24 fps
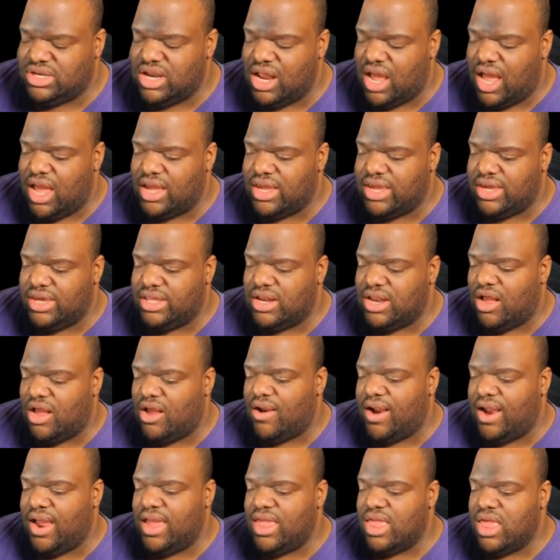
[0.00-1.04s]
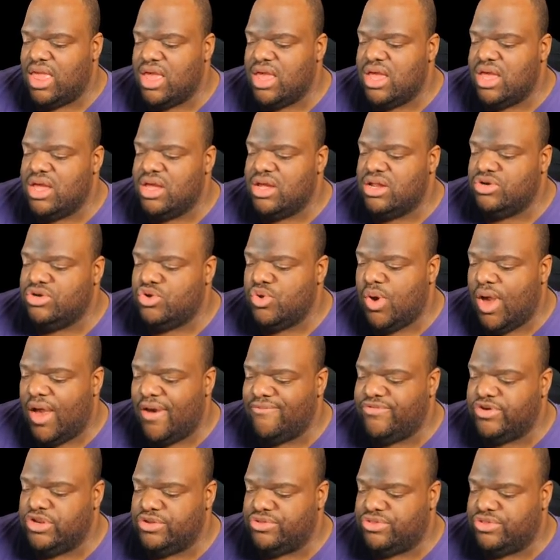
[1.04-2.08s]
Dag it. All right. Do you
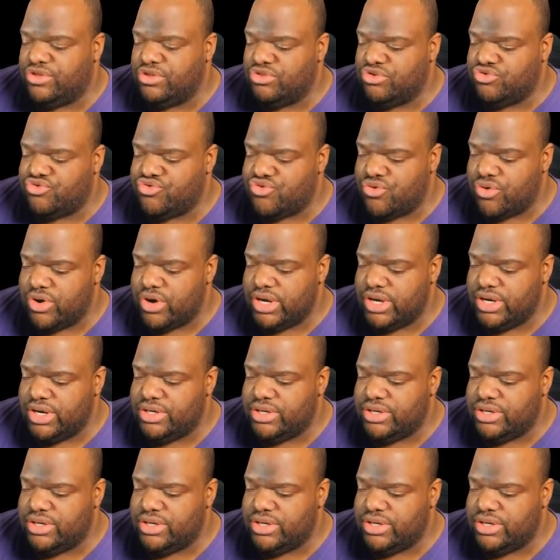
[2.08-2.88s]
have anything to trade?